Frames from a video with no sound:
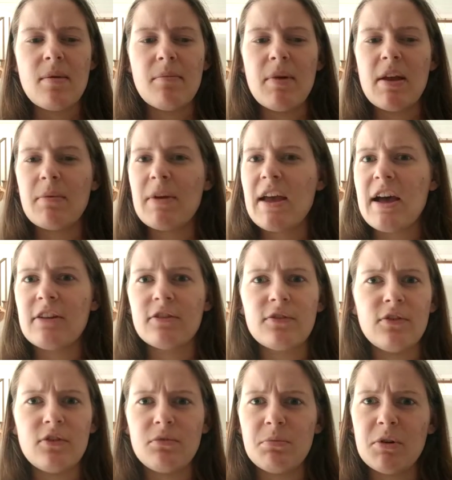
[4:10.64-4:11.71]
and we ask
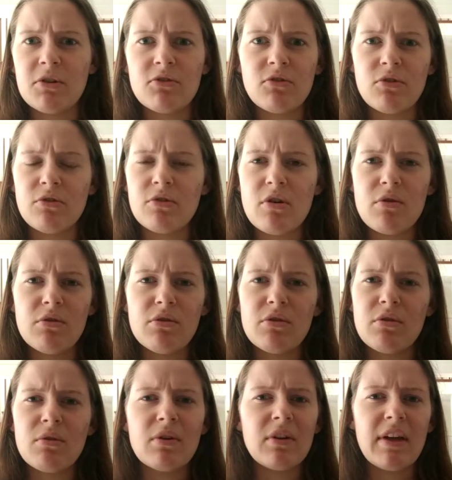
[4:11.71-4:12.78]
for spiritual growth,
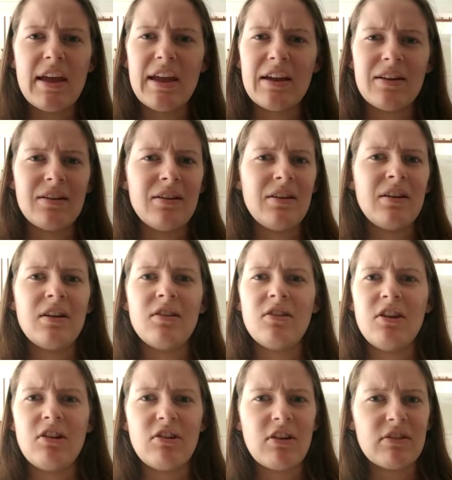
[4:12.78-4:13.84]
or like
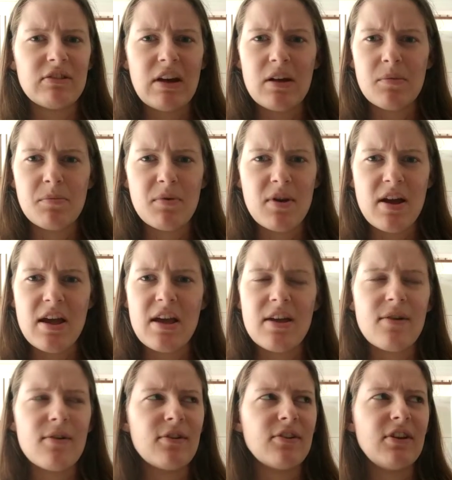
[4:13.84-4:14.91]
teaching us how to pray
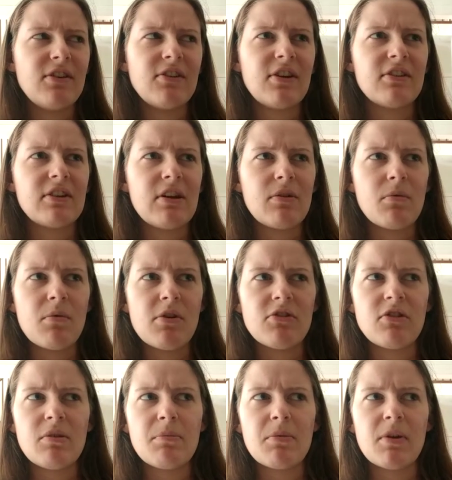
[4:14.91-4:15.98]
or teaching us how to
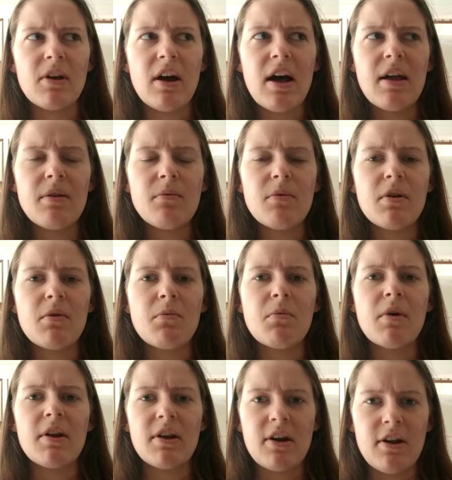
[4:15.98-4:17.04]
worship, God will
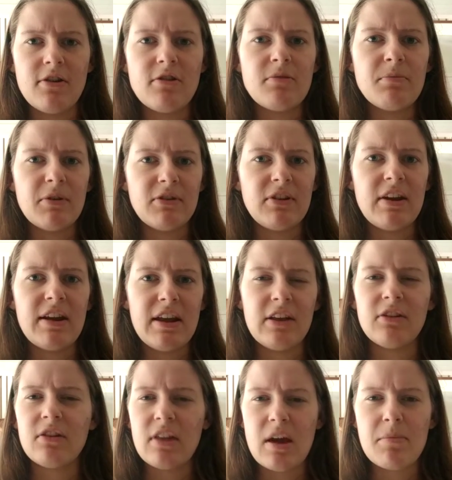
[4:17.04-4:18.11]
100%
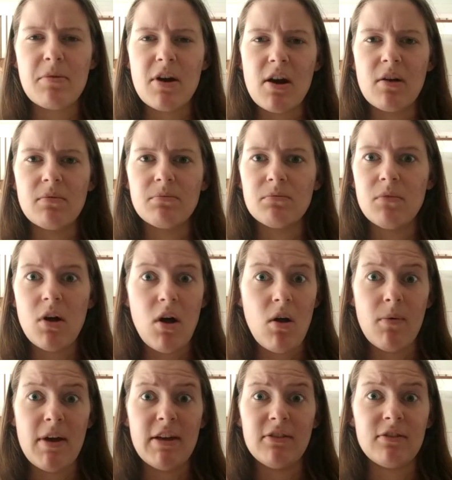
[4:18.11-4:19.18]
answer that prayer,
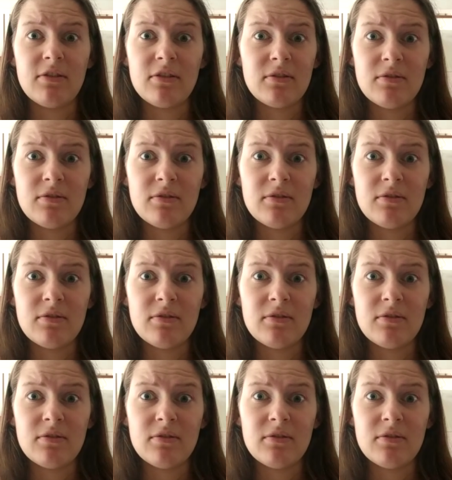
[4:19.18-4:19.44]
always.